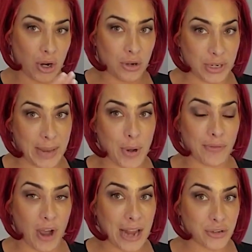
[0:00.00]
we came
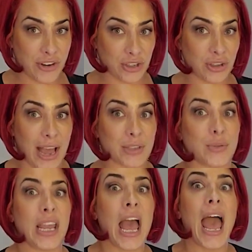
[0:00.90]
off a hydrofacial last
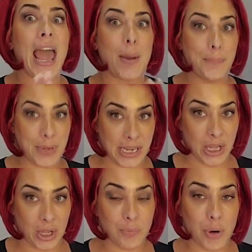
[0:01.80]
week and a
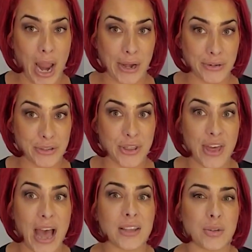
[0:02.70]
peel prior to that.